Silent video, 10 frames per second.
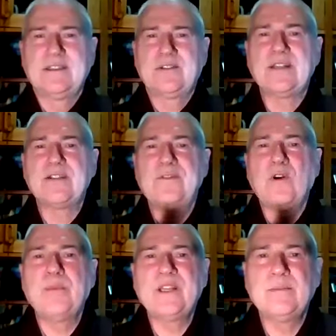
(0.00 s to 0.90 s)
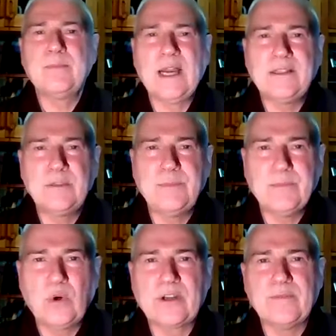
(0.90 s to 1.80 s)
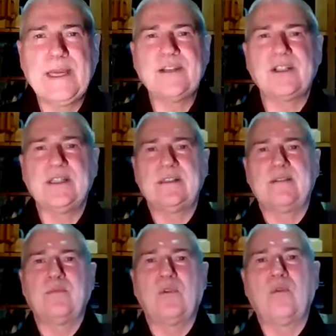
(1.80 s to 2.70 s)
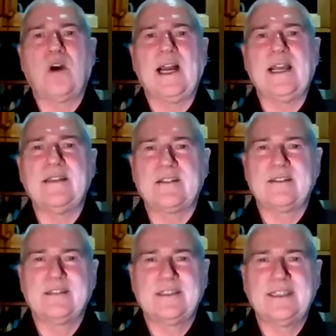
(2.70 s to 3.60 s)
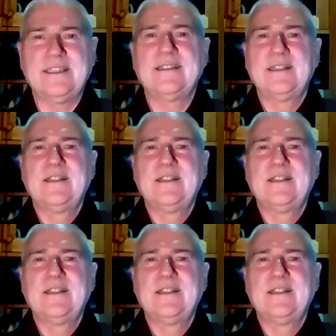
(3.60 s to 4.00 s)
transforming the mind to be more compassionate, more wise, okay,